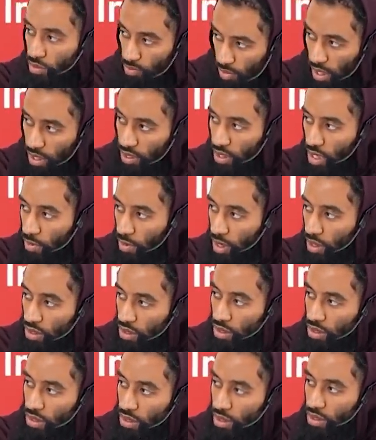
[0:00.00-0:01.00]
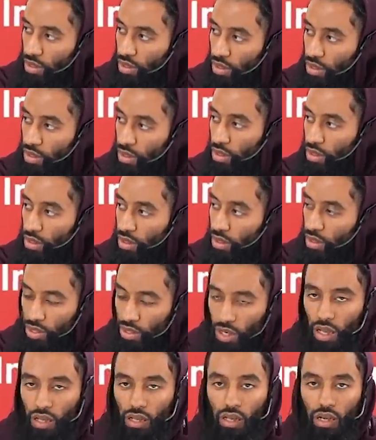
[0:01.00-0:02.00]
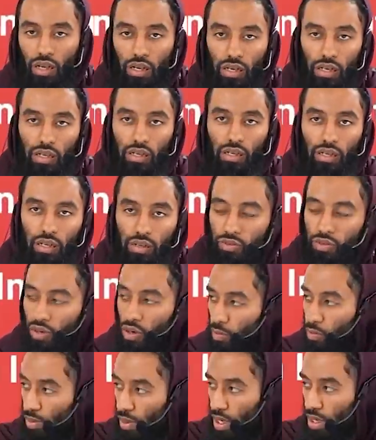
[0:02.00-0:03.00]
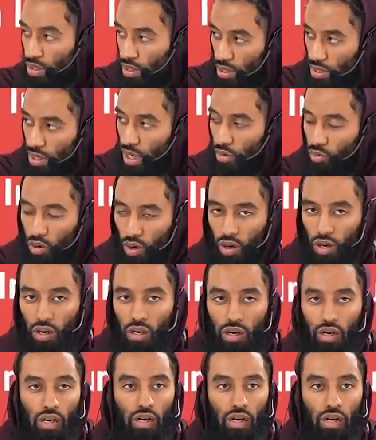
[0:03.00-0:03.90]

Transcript: Planning to get married? Inshallah. If you're not planning the sign wrong.